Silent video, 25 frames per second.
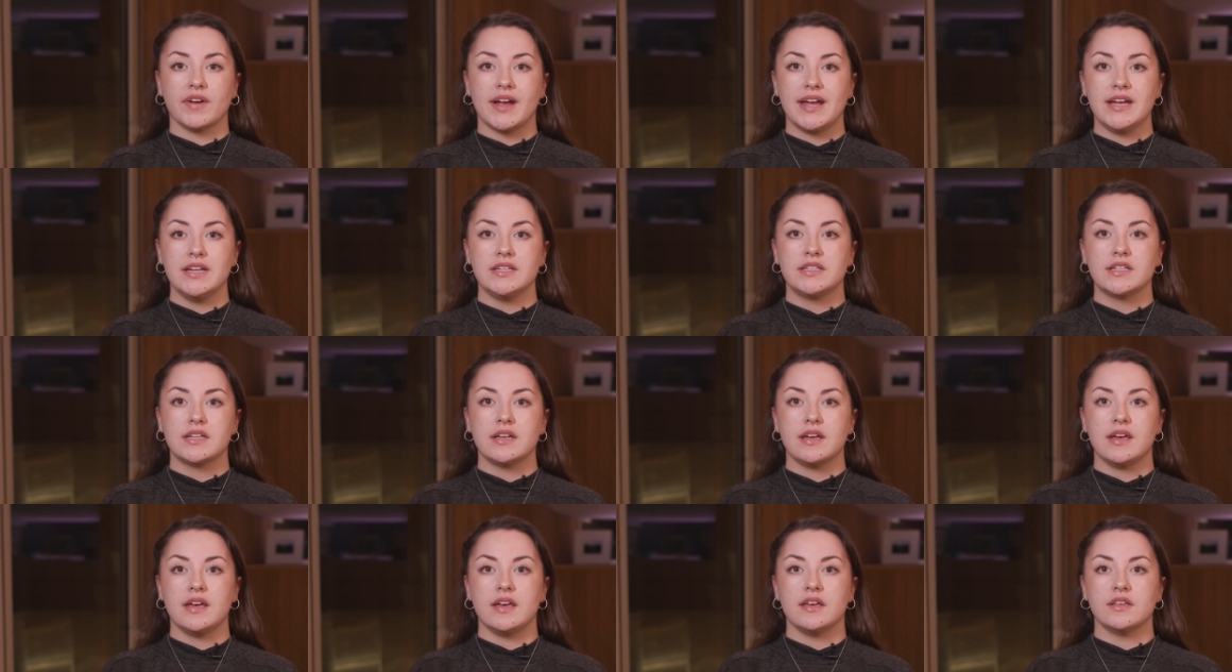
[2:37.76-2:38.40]

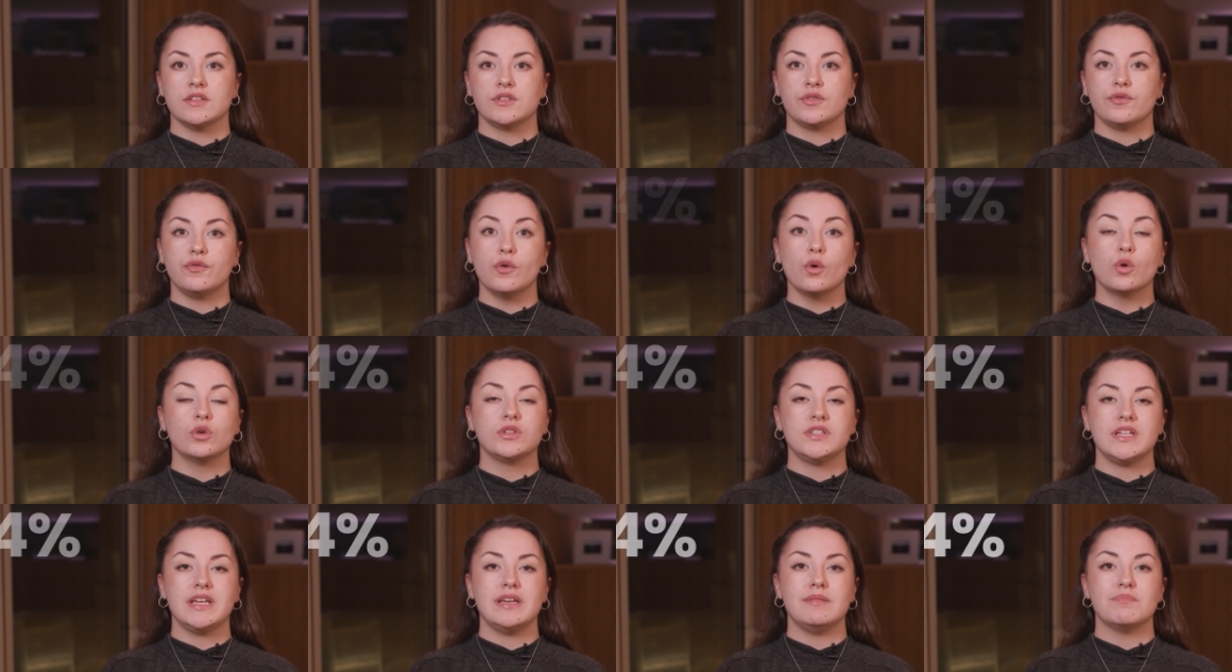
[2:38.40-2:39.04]
rate is
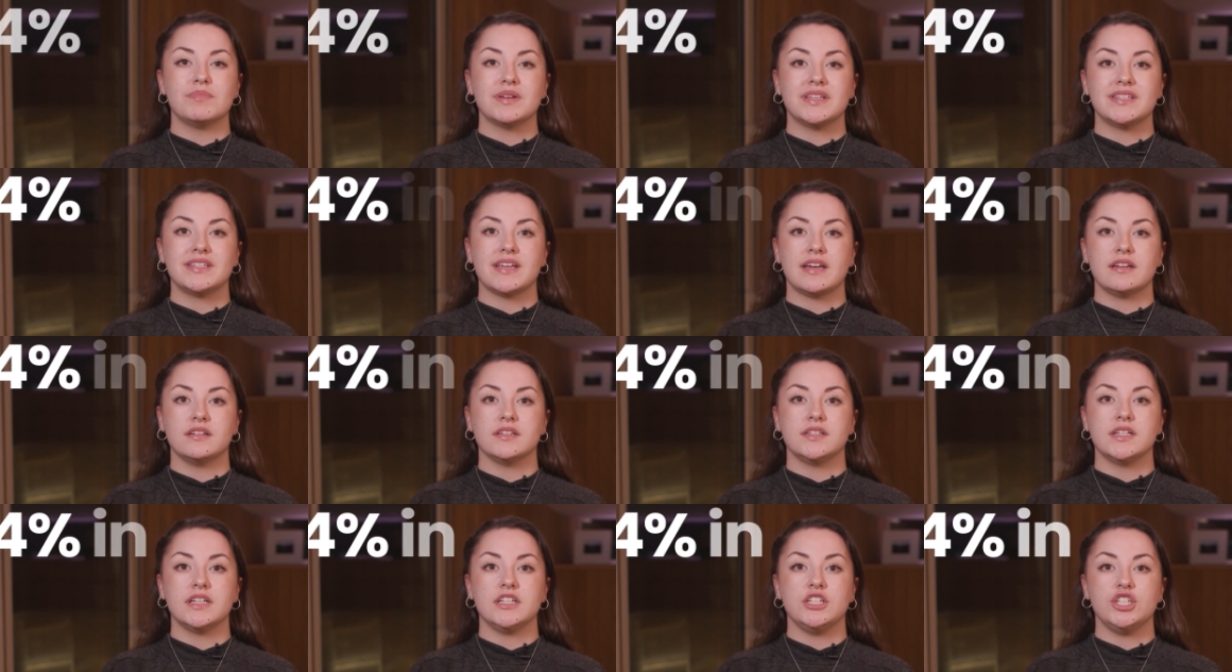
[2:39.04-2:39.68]

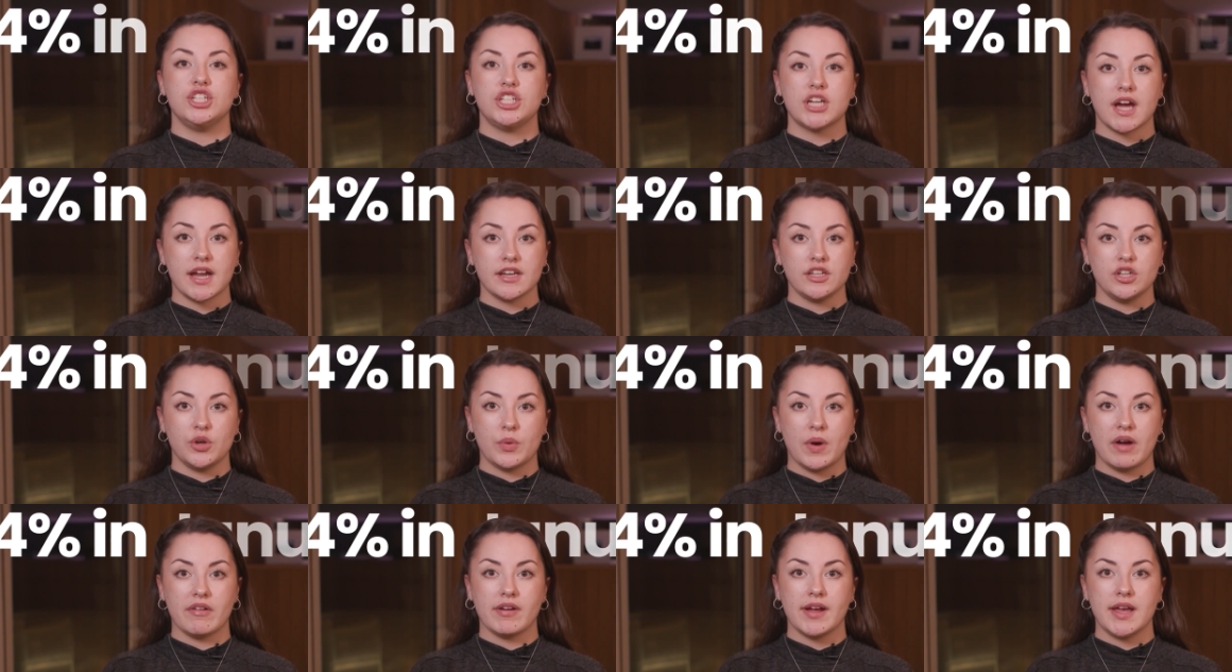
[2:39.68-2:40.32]
14% in
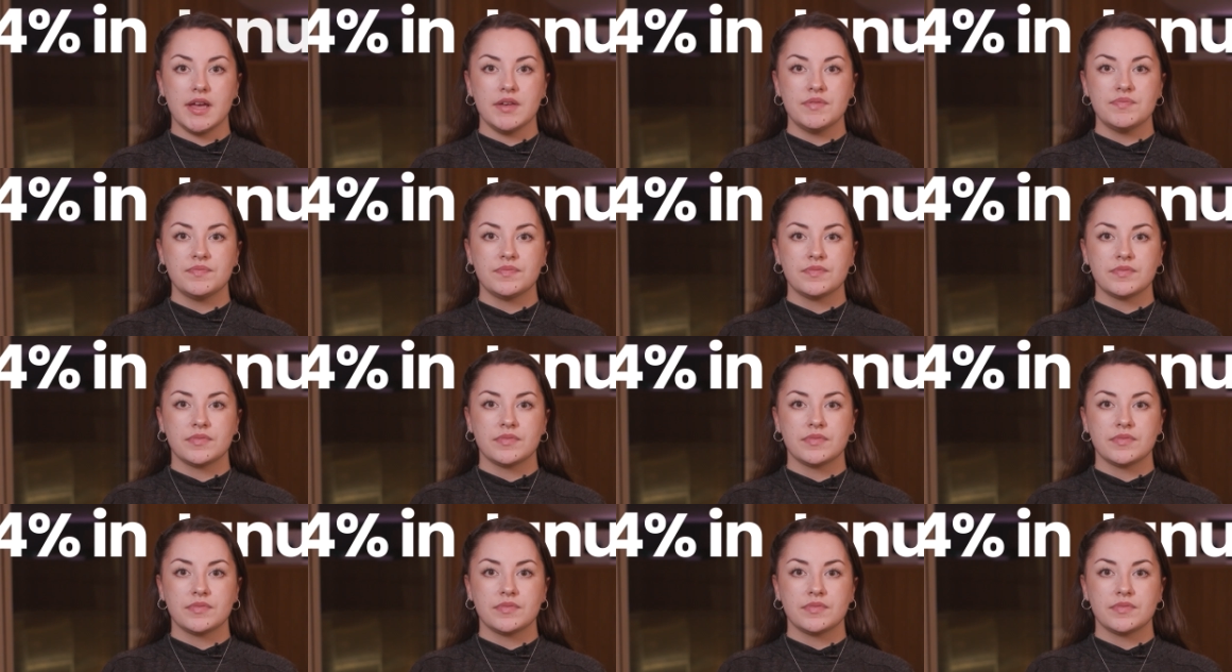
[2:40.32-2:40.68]
January